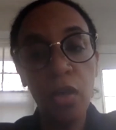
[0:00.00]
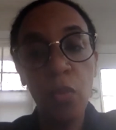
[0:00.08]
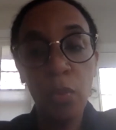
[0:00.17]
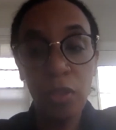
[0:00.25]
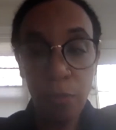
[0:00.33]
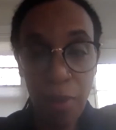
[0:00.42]

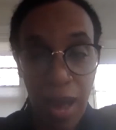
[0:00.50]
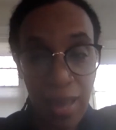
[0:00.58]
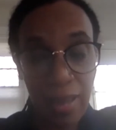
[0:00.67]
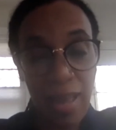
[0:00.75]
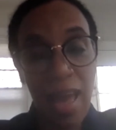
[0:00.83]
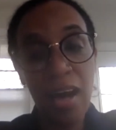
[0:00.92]
with buying
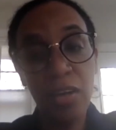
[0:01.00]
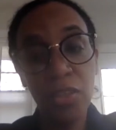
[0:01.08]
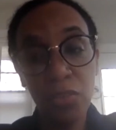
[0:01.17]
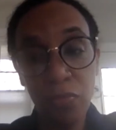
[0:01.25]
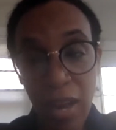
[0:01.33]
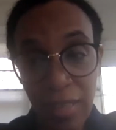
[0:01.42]
a house,
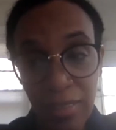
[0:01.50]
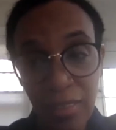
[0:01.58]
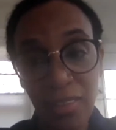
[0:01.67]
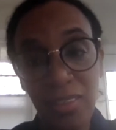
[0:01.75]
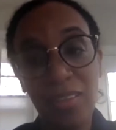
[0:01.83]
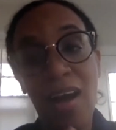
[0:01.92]
finding a
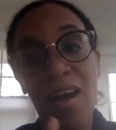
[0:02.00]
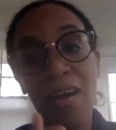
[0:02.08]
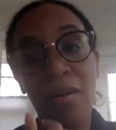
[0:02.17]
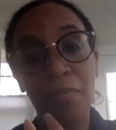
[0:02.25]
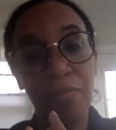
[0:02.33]
job,